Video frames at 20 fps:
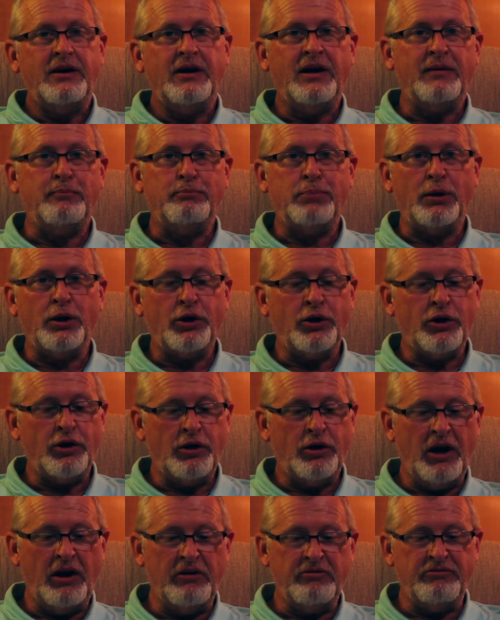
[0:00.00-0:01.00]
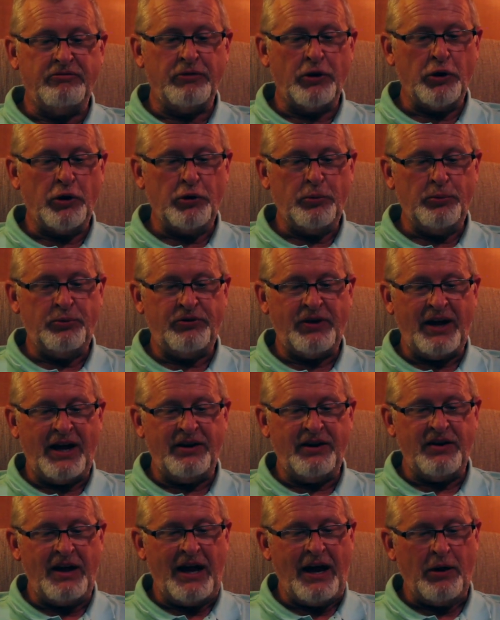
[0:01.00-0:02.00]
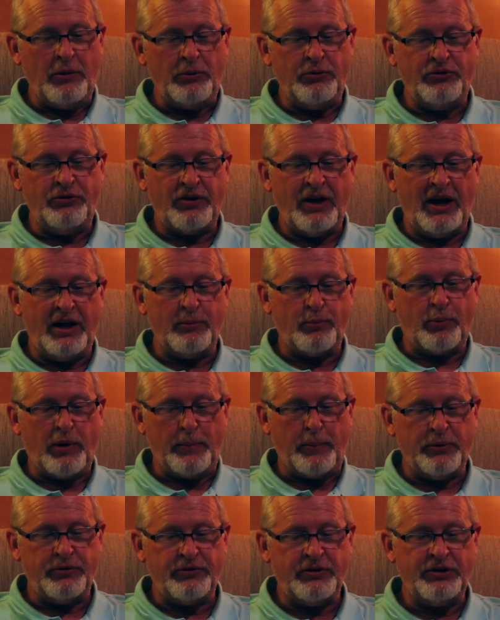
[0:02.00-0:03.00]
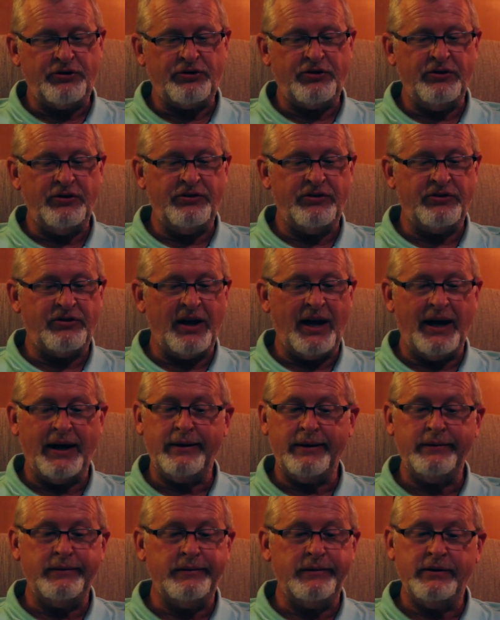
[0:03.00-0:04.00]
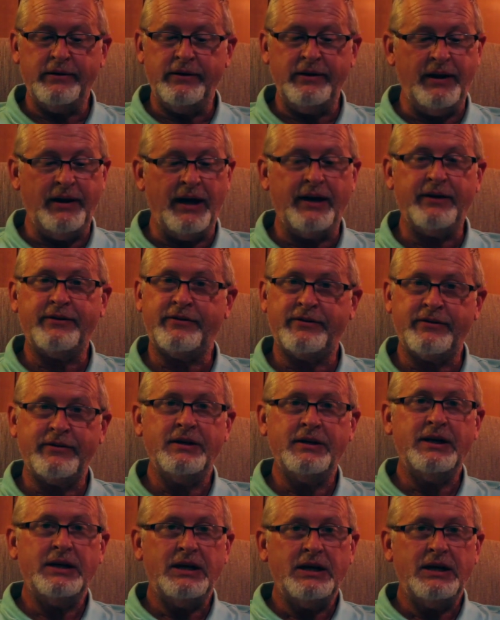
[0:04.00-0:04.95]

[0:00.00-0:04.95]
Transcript: A blur of verbs and nouns and prepositions, and yes,